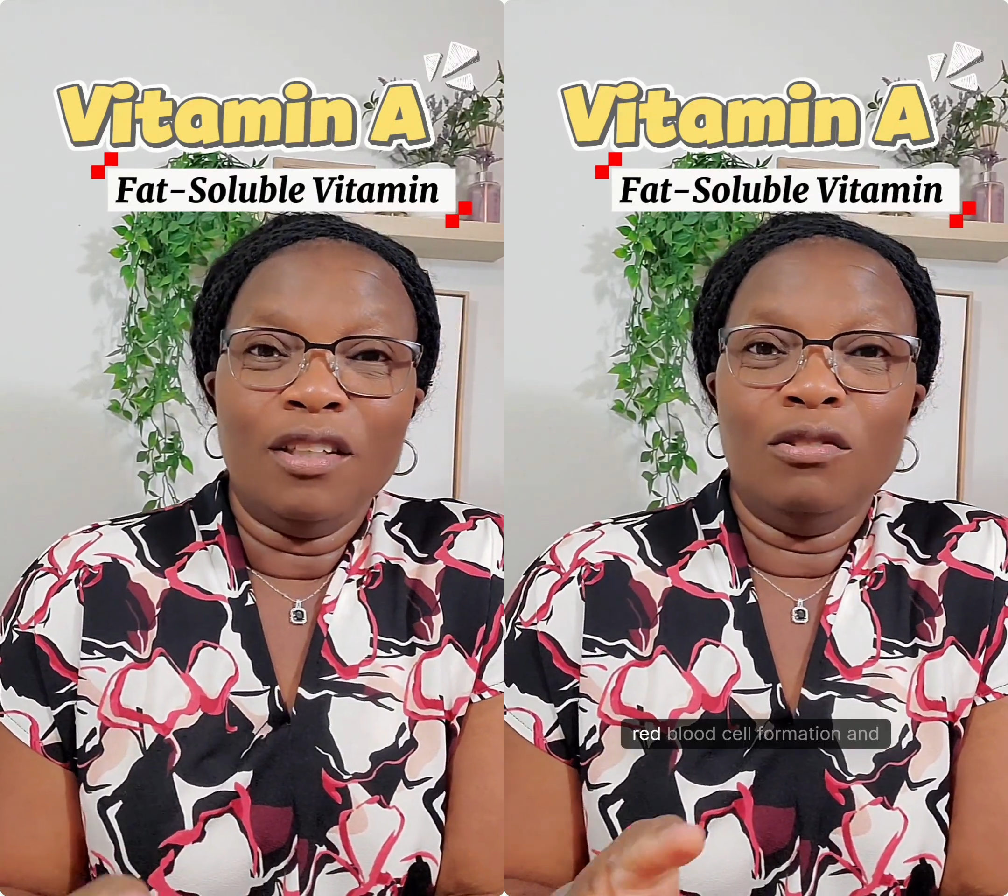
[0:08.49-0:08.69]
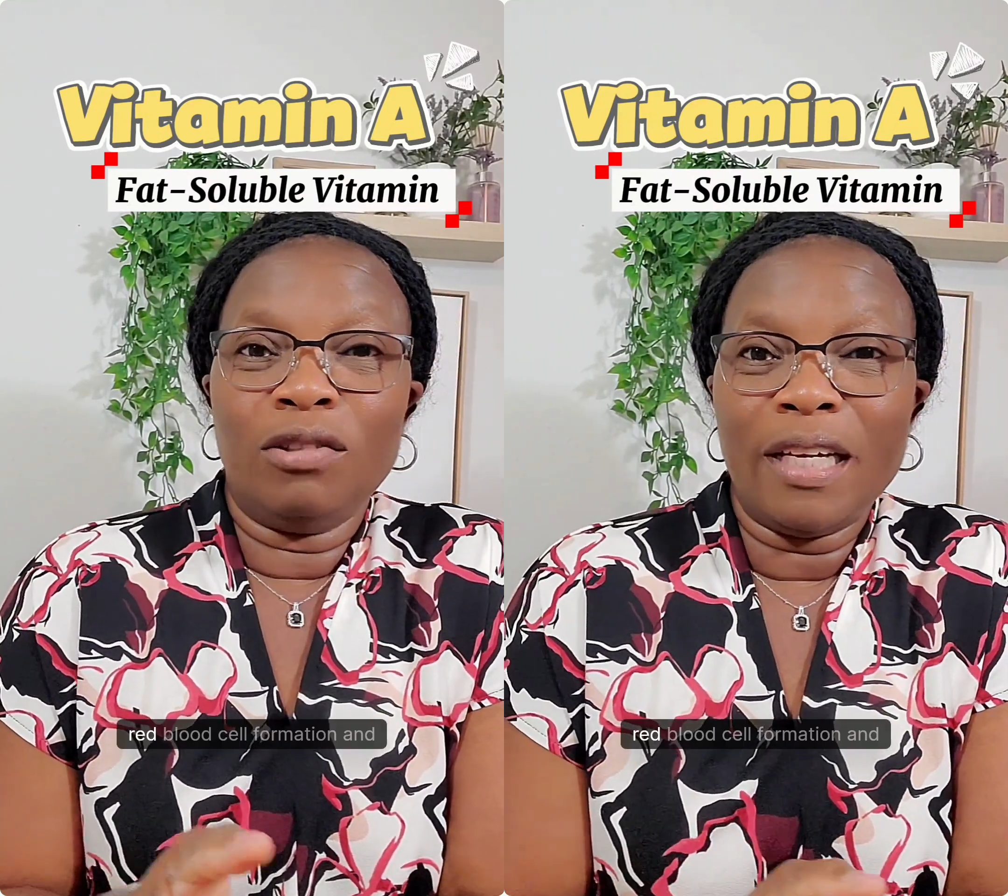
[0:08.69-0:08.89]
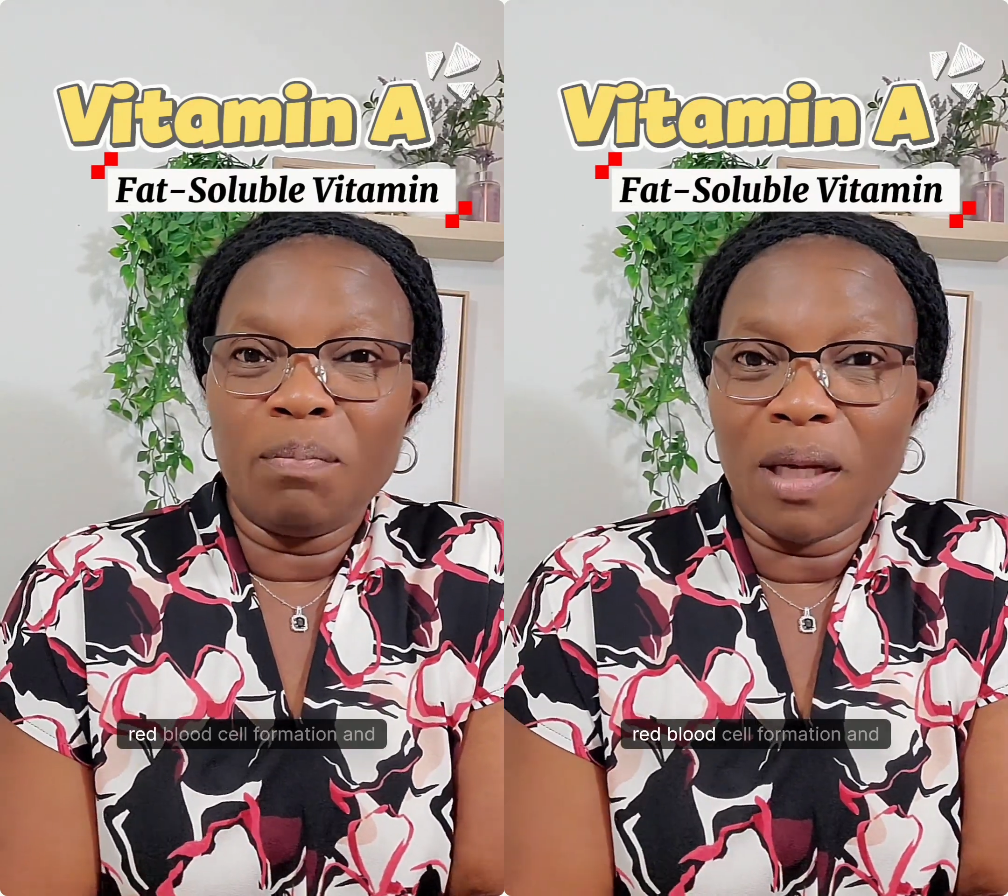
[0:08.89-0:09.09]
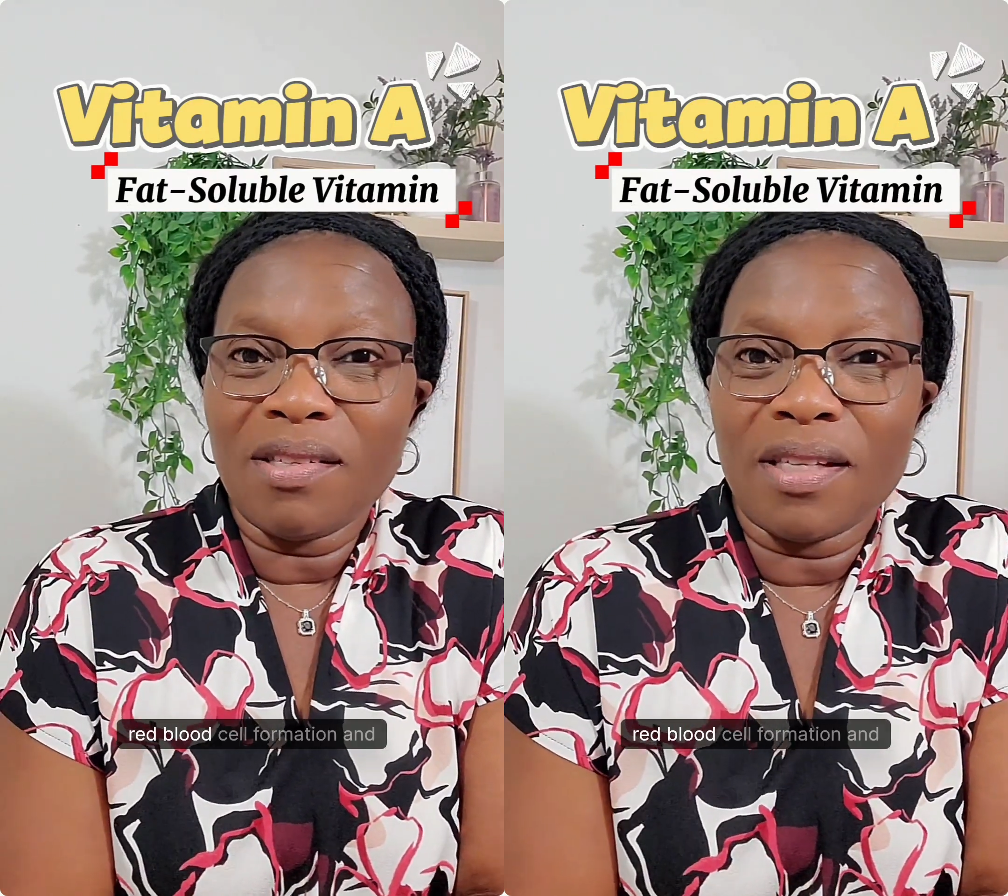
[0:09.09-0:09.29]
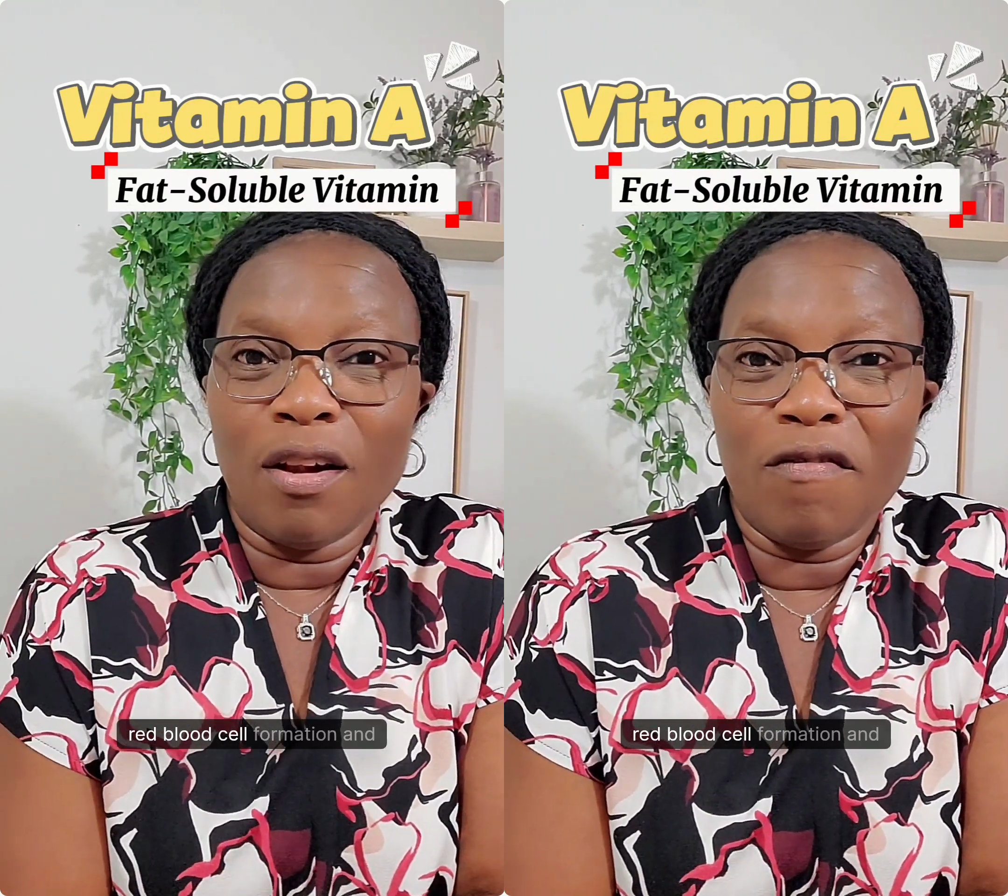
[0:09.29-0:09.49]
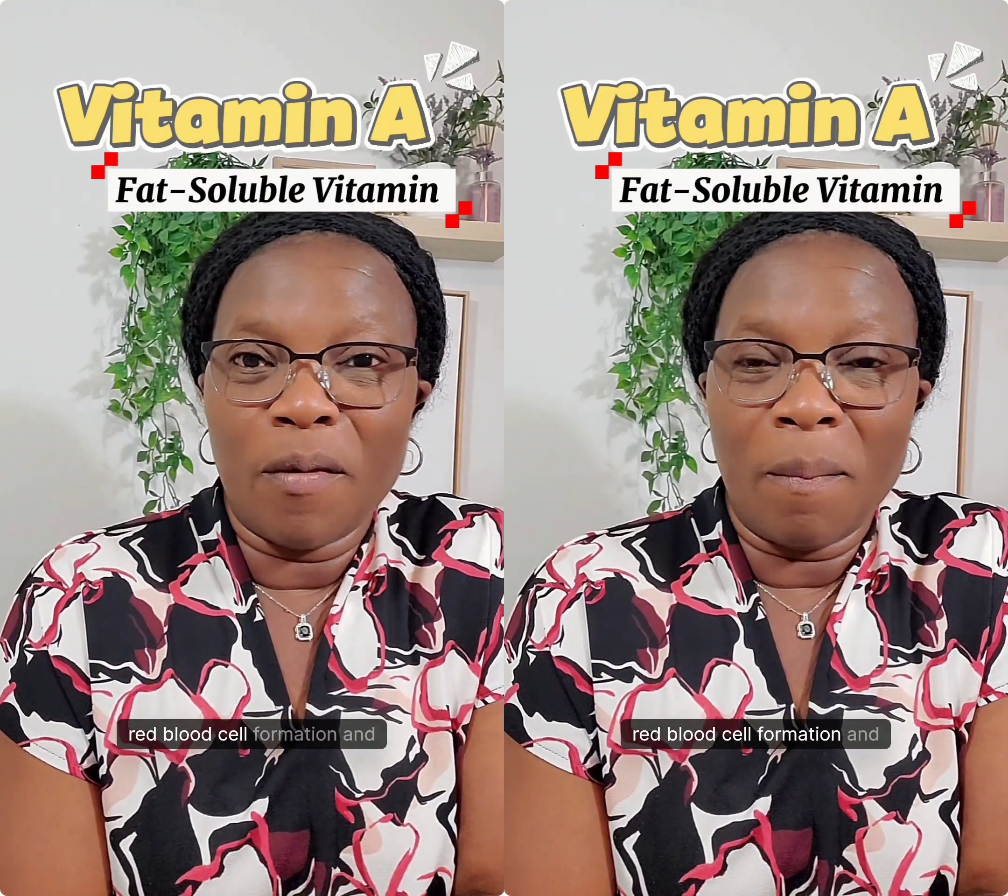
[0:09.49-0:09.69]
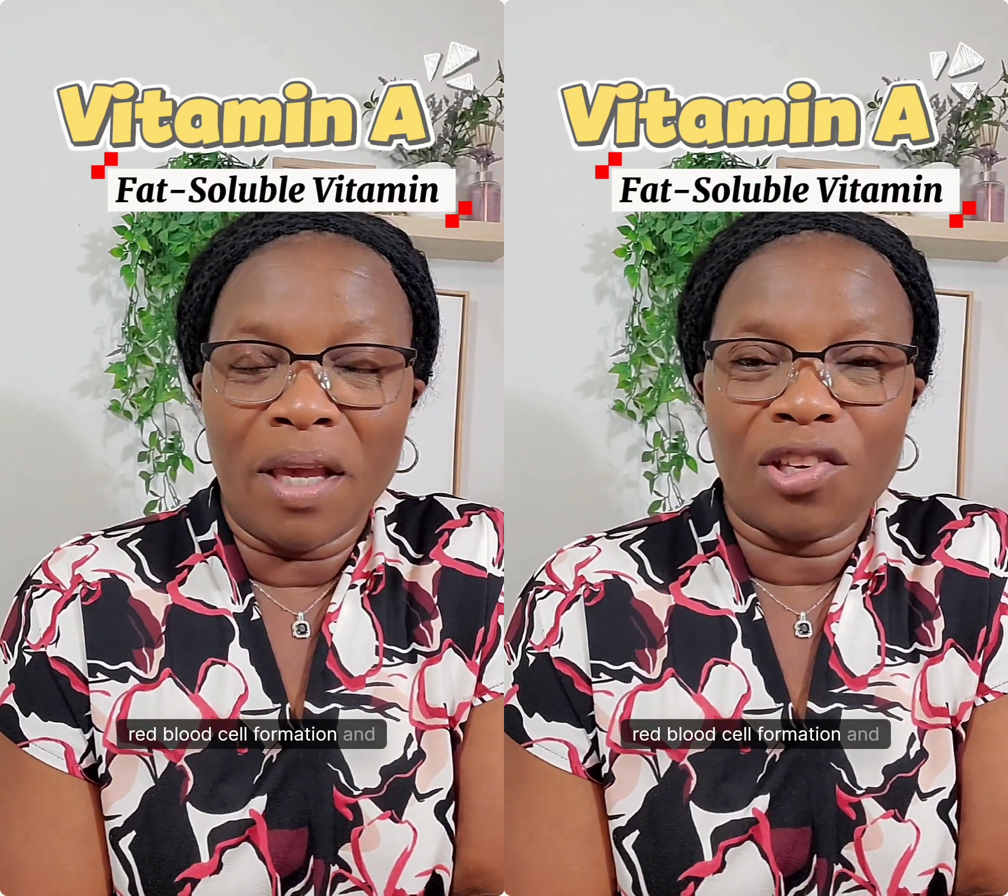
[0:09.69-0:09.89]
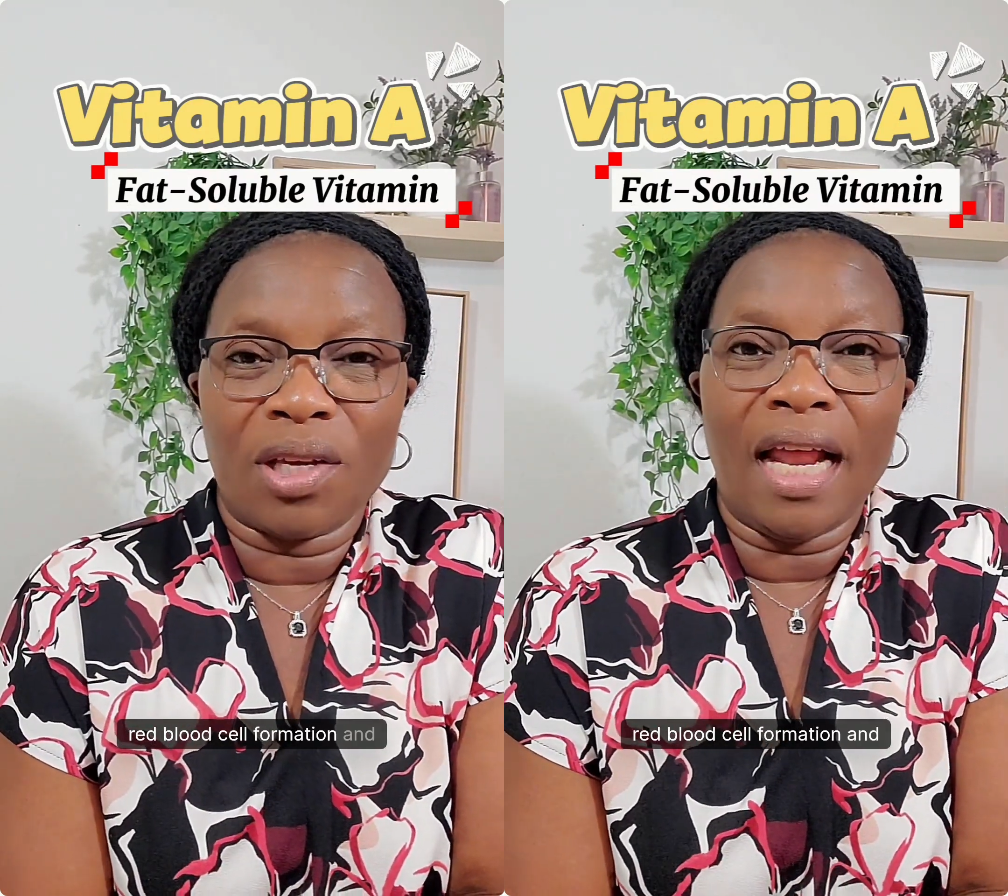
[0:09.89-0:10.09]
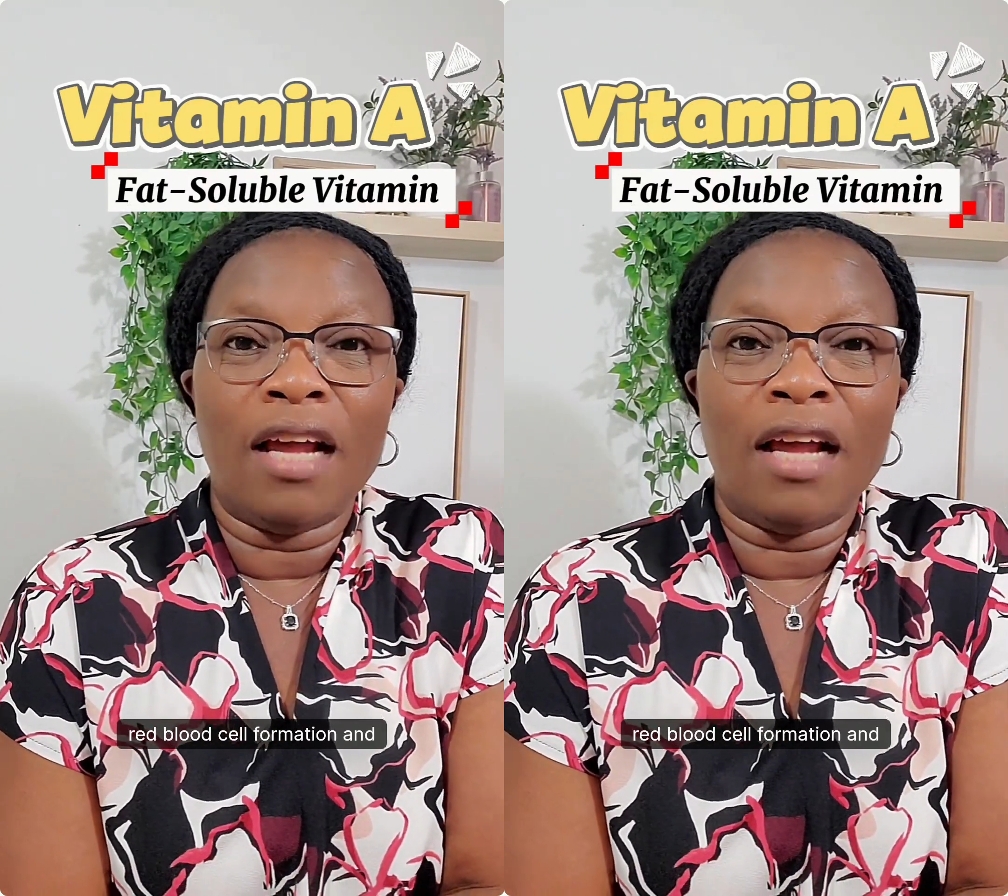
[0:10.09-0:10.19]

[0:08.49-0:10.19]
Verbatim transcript: red blood cell formation,